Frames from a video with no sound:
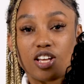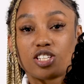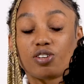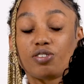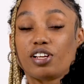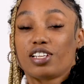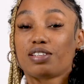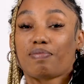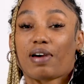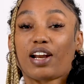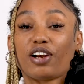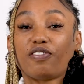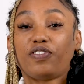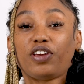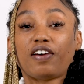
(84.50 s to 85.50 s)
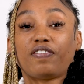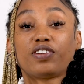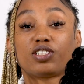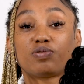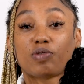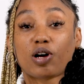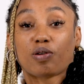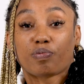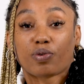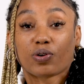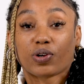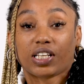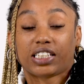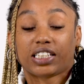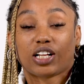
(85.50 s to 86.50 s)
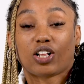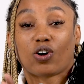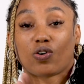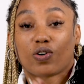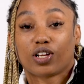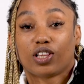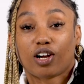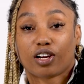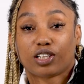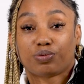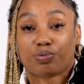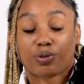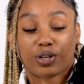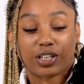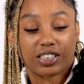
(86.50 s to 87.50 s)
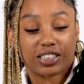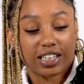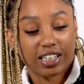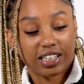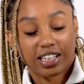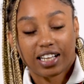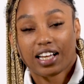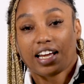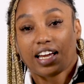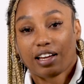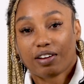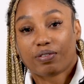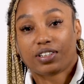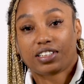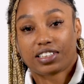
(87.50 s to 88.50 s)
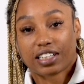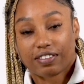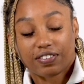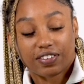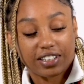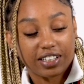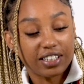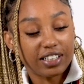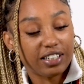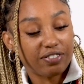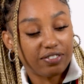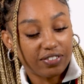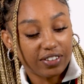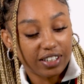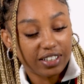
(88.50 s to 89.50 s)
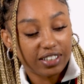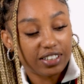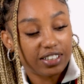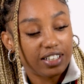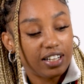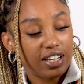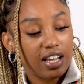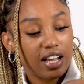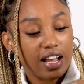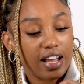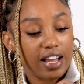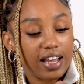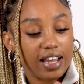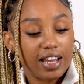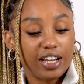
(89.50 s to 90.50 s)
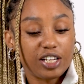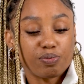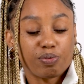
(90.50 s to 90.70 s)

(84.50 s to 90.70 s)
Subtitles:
so it doesn't matter if you have a small ponytail or a large ponytail, it will definitely fit. Each